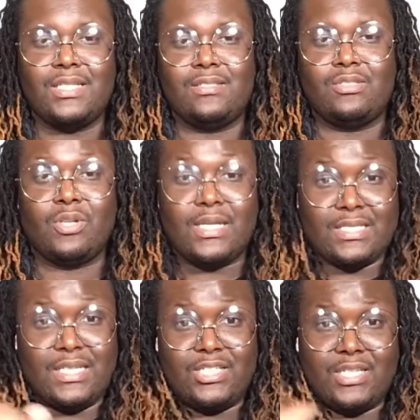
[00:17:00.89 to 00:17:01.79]

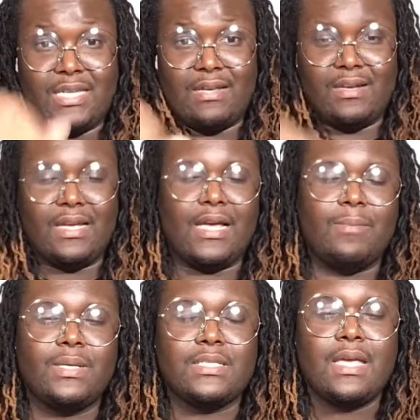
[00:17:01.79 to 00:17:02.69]
translation down in the
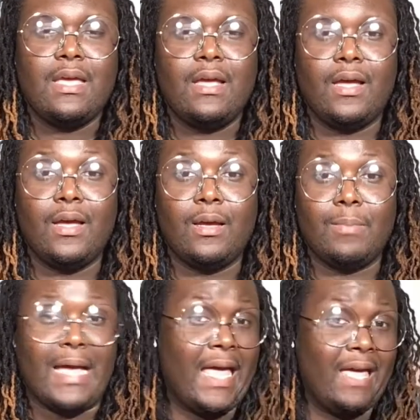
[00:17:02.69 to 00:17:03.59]
comments.
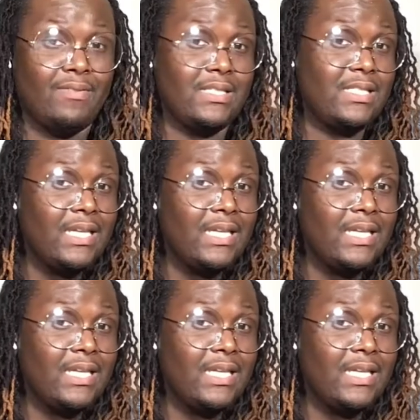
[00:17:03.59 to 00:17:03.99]
I haven't seen